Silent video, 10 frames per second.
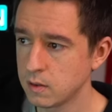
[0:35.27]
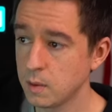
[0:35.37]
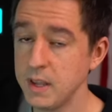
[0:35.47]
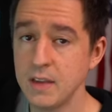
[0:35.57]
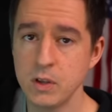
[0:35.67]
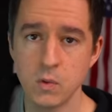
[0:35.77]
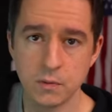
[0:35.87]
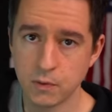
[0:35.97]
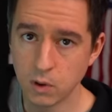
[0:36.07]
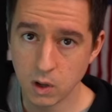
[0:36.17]
So I'll be giving you a
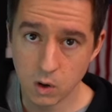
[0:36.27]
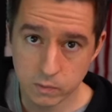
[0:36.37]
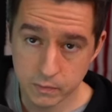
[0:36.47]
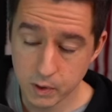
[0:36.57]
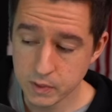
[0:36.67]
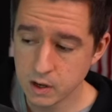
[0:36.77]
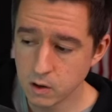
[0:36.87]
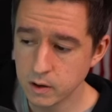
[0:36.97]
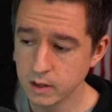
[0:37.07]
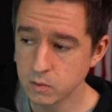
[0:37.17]
full overview of the
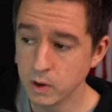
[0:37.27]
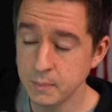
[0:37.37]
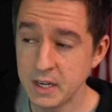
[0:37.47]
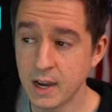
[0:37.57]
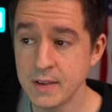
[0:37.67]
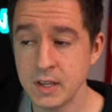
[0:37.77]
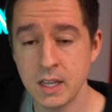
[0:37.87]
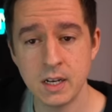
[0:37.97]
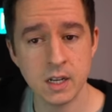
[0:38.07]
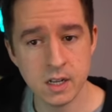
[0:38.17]
earnings. We're going to be diving
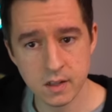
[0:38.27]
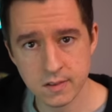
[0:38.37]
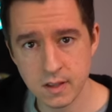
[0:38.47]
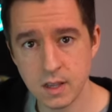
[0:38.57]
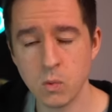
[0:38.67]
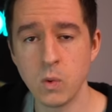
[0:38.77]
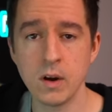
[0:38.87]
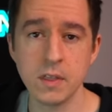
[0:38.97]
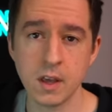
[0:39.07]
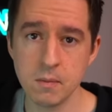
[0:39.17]
into Disney,
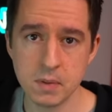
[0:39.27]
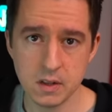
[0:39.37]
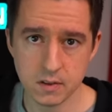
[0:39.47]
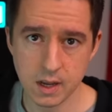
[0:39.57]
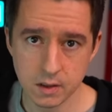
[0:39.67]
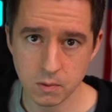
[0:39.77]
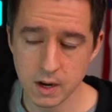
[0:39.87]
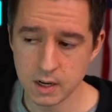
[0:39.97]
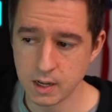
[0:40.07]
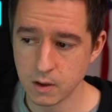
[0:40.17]
where the company stands
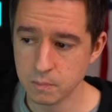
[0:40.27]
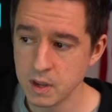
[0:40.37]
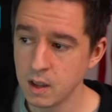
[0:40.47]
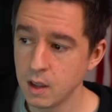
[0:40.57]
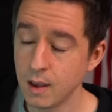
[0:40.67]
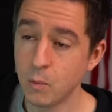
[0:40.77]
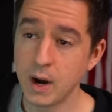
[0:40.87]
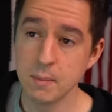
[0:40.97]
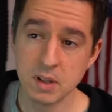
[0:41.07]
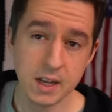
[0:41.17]
right now, and
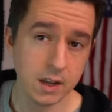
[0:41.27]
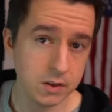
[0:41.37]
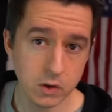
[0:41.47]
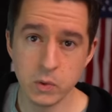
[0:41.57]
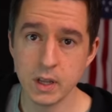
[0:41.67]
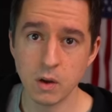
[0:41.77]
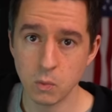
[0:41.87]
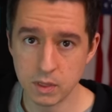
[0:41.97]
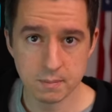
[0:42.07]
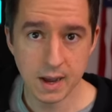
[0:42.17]
what I plan on doing
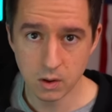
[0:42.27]
with my